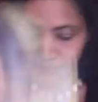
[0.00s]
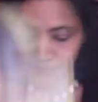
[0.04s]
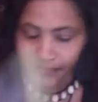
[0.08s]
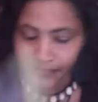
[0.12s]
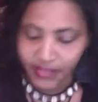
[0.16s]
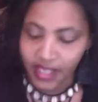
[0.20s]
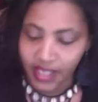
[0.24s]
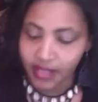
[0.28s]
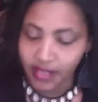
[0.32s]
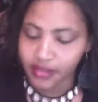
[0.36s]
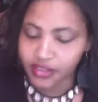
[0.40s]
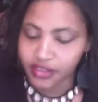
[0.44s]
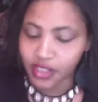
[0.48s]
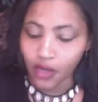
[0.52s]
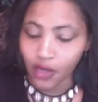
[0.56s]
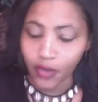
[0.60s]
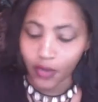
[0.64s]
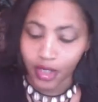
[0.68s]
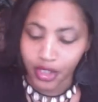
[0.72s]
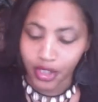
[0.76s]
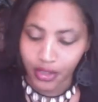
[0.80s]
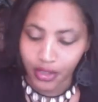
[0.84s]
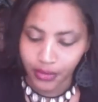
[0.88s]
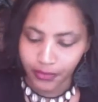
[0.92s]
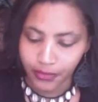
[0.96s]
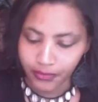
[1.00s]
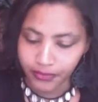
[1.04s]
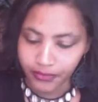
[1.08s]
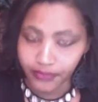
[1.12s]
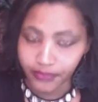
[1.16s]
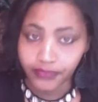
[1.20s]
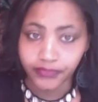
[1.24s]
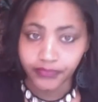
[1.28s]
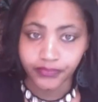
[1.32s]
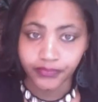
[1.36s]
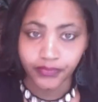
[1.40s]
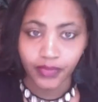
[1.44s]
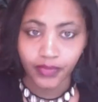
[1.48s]
And so are you.
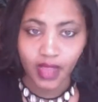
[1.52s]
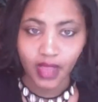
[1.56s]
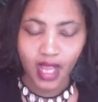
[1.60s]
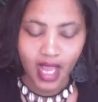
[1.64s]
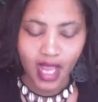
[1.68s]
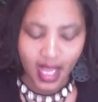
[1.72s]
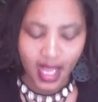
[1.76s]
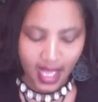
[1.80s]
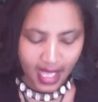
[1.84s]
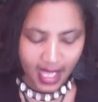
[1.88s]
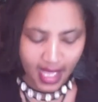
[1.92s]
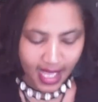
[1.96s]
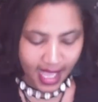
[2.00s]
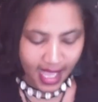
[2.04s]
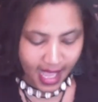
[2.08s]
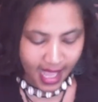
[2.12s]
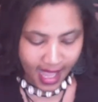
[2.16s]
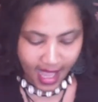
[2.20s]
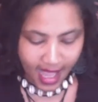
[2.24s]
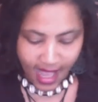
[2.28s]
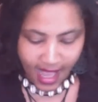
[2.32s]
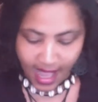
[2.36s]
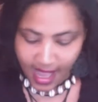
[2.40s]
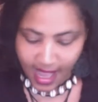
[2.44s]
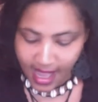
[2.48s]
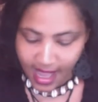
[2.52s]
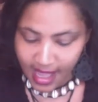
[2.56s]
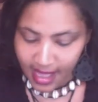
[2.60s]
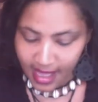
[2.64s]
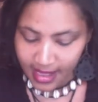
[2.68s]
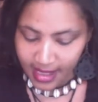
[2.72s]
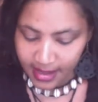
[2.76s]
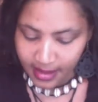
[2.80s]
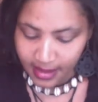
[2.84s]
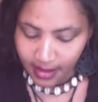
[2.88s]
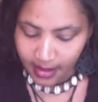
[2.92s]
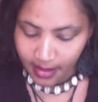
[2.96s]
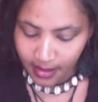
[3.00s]

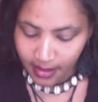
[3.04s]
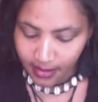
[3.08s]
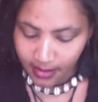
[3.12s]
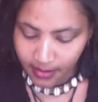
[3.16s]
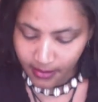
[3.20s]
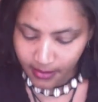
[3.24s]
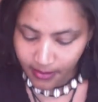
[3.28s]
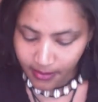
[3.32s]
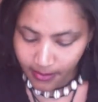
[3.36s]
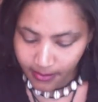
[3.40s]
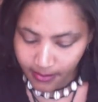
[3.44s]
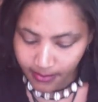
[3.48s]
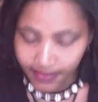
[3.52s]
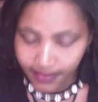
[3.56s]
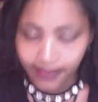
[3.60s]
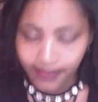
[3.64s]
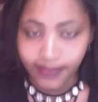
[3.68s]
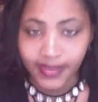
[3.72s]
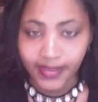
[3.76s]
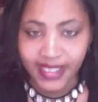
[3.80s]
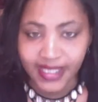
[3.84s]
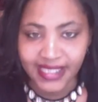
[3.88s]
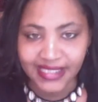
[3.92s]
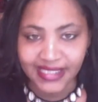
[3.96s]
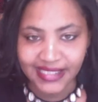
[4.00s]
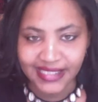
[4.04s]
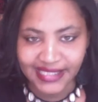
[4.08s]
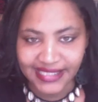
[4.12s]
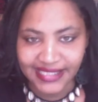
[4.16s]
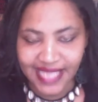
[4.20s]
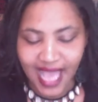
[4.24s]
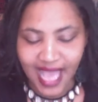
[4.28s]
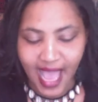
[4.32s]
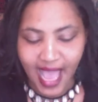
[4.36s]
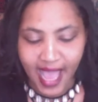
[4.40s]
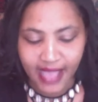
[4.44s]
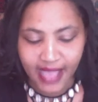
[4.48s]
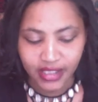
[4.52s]
And be
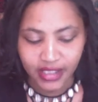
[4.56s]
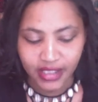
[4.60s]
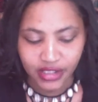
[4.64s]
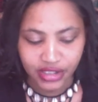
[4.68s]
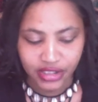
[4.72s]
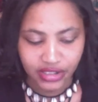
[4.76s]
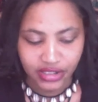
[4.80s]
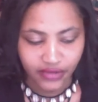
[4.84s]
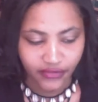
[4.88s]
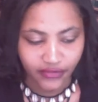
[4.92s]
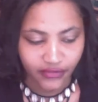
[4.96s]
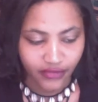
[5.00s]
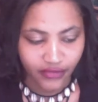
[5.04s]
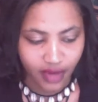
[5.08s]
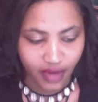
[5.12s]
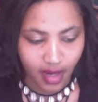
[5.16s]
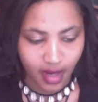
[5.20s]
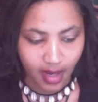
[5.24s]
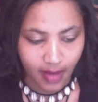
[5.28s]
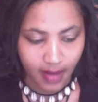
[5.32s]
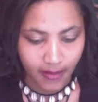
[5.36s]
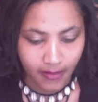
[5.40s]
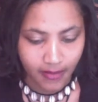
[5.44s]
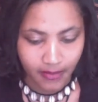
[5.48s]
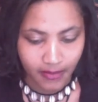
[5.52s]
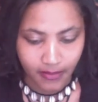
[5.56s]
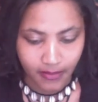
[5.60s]
detached from